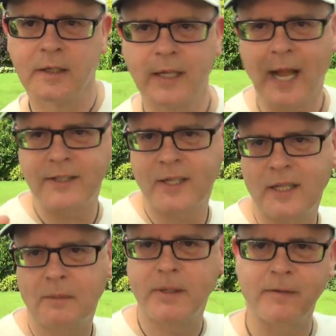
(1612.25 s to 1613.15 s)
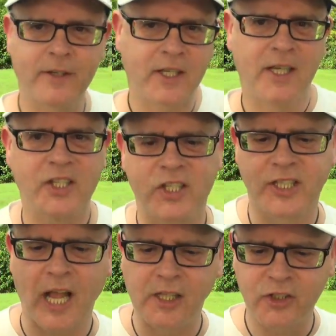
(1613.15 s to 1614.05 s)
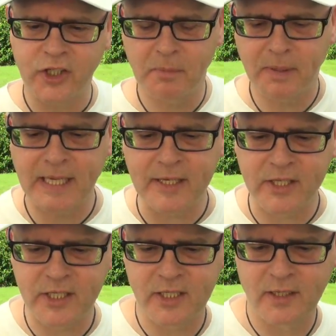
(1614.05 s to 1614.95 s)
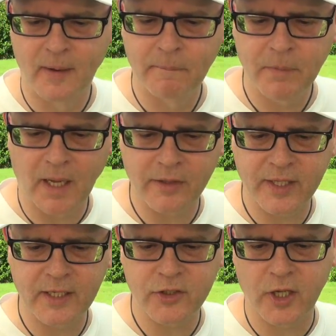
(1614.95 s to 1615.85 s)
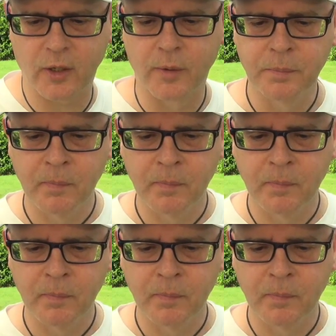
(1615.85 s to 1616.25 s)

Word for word: It has a little bit of a salsa beat. I think so.